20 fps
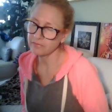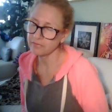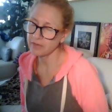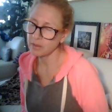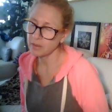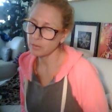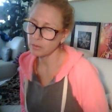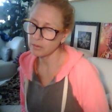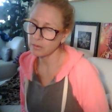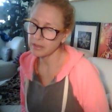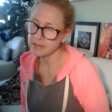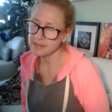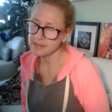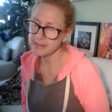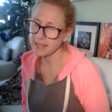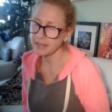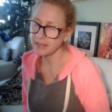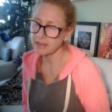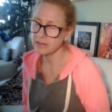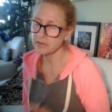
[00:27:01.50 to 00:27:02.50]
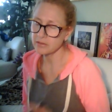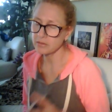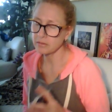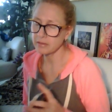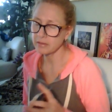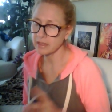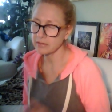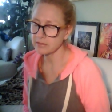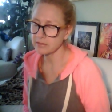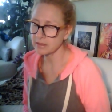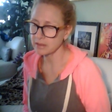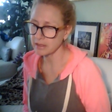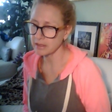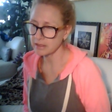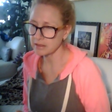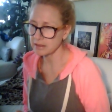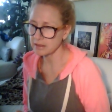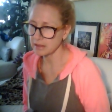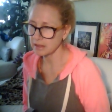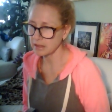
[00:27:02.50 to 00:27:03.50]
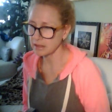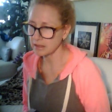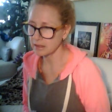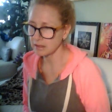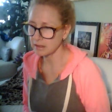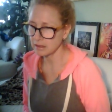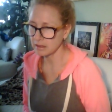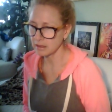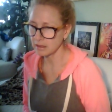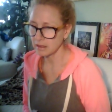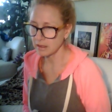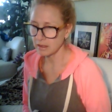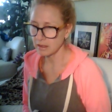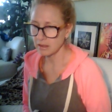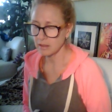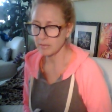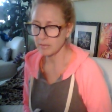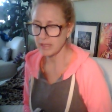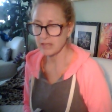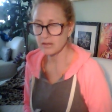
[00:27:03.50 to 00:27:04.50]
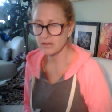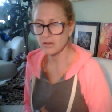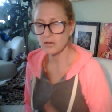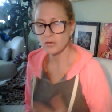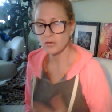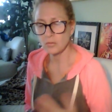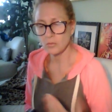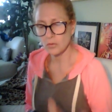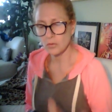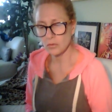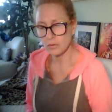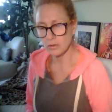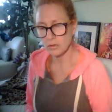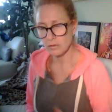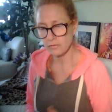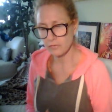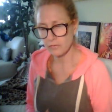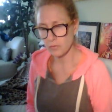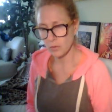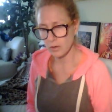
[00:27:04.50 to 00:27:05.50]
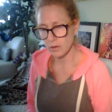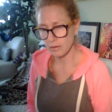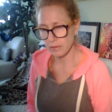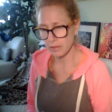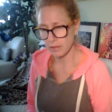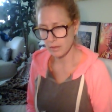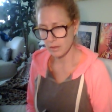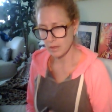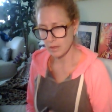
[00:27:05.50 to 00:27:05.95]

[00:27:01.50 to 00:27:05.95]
February second, two thousand nineteen, coming into the new moon on the fourth,